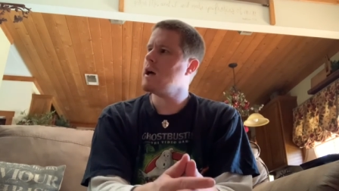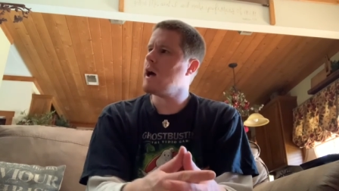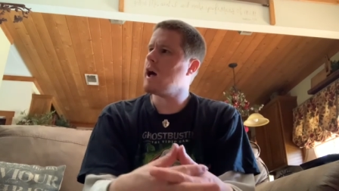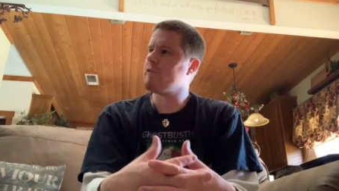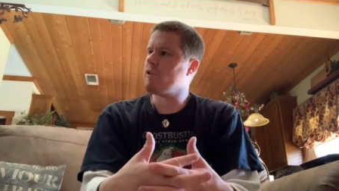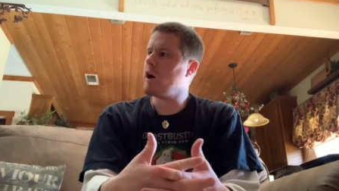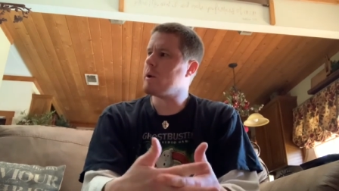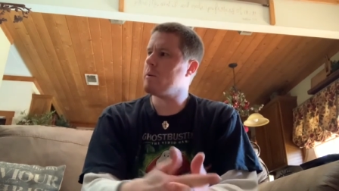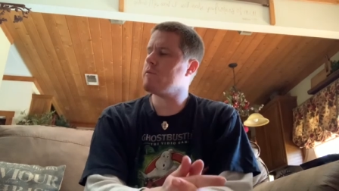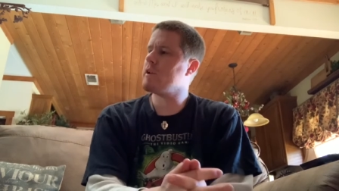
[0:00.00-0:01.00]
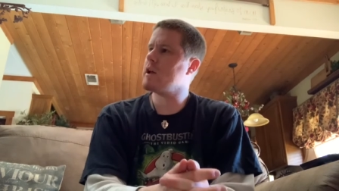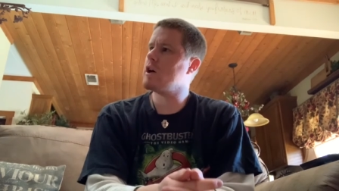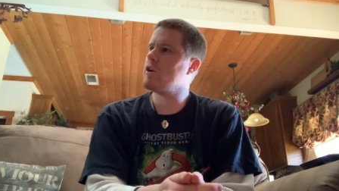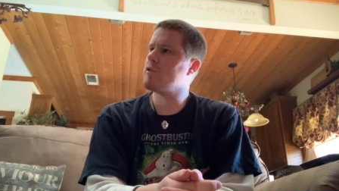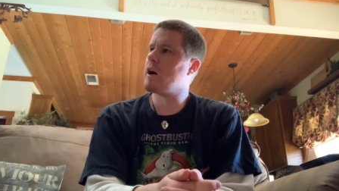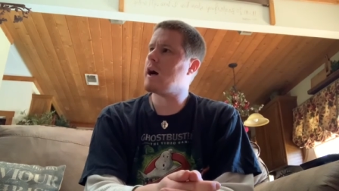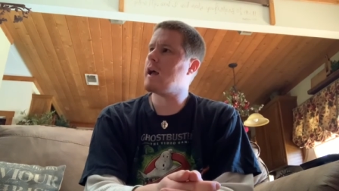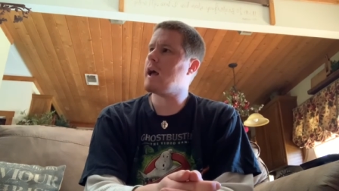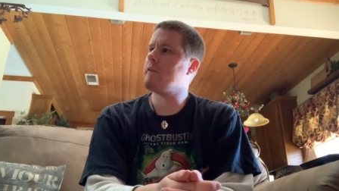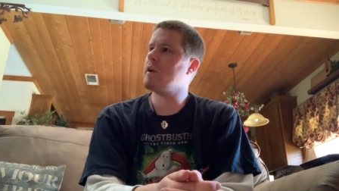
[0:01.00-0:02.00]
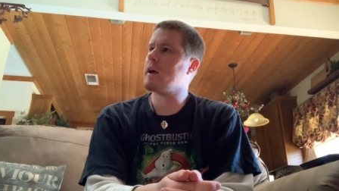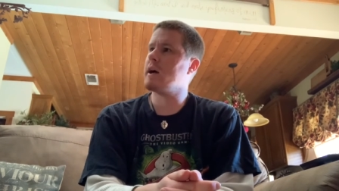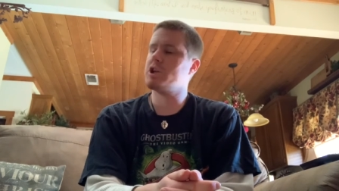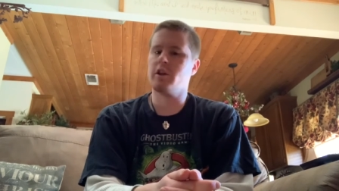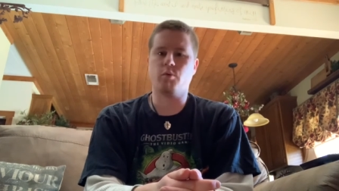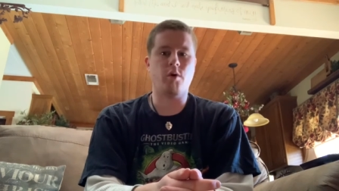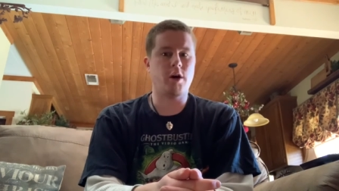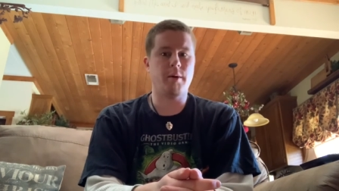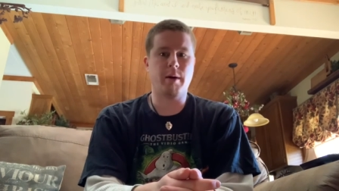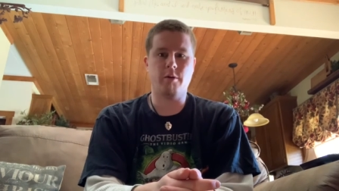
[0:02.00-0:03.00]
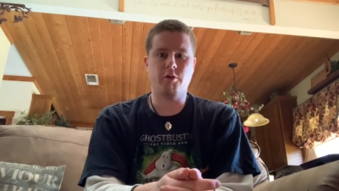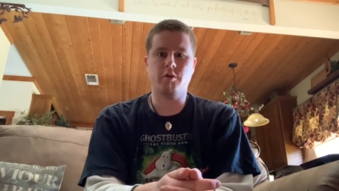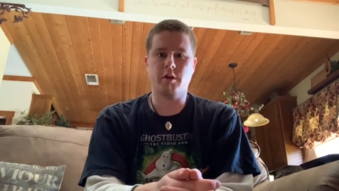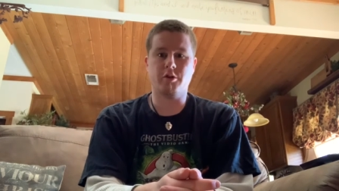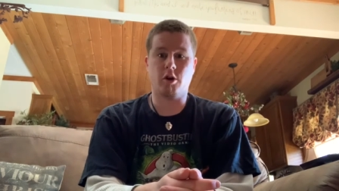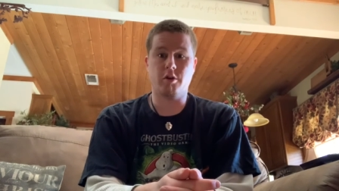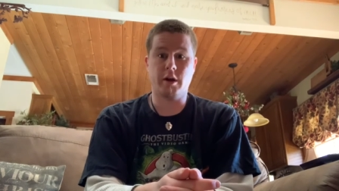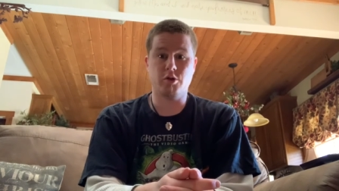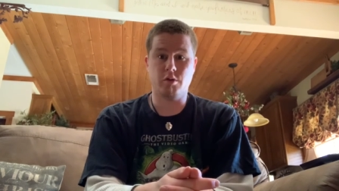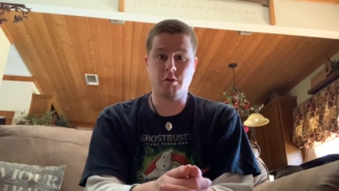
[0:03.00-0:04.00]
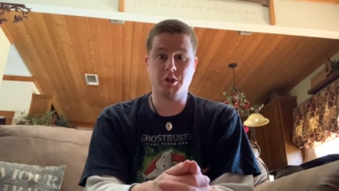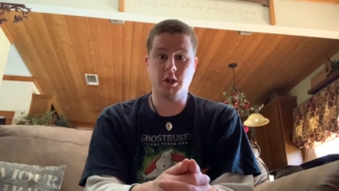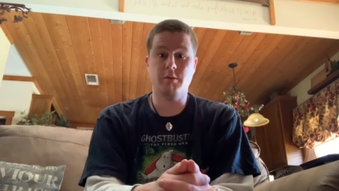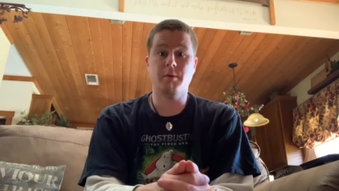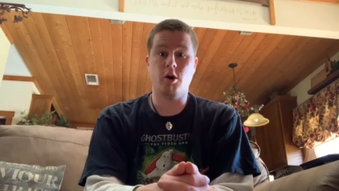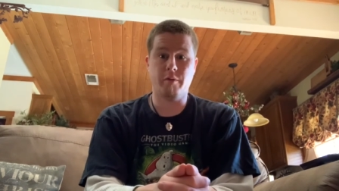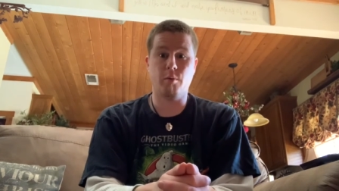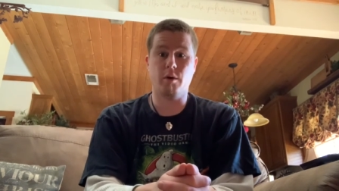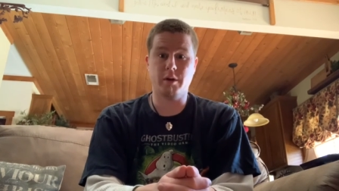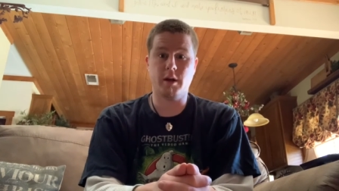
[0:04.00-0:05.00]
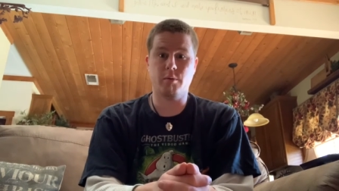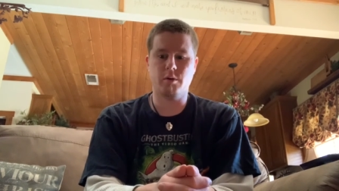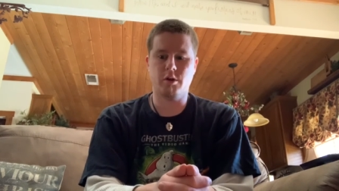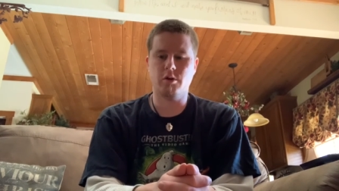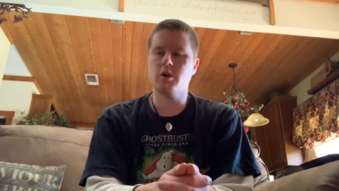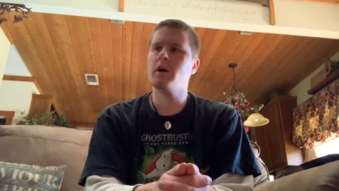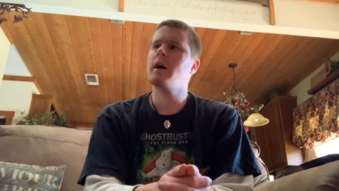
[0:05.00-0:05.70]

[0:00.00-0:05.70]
As for upcoming videos, I have not got a chance to work on my reviews of the Dark Knight Trilogy, but hopefully one day I will.